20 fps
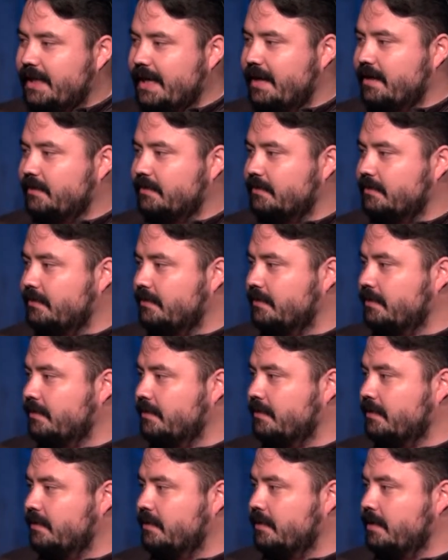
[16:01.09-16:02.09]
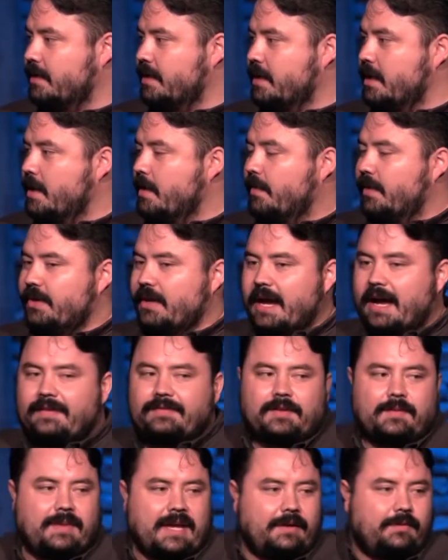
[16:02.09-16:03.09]
down. But you
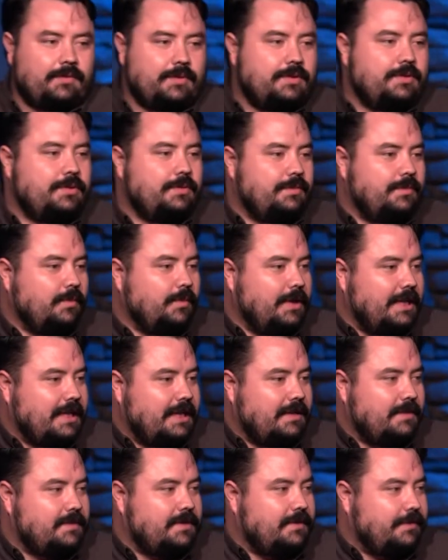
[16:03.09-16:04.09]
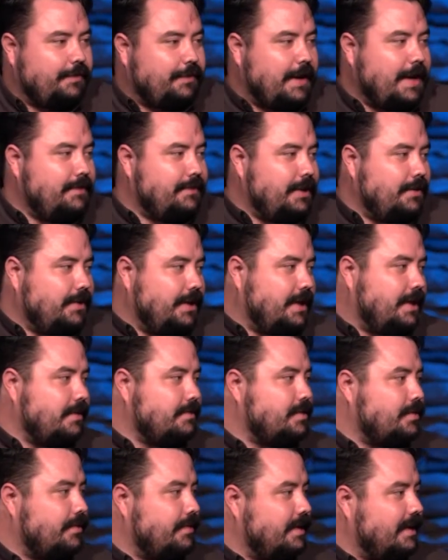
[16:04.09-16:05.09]
have to make room when it comes to family, when it
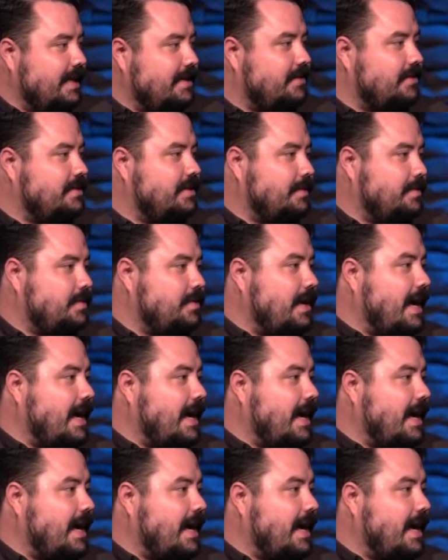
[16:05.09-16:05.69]
comes to relationships.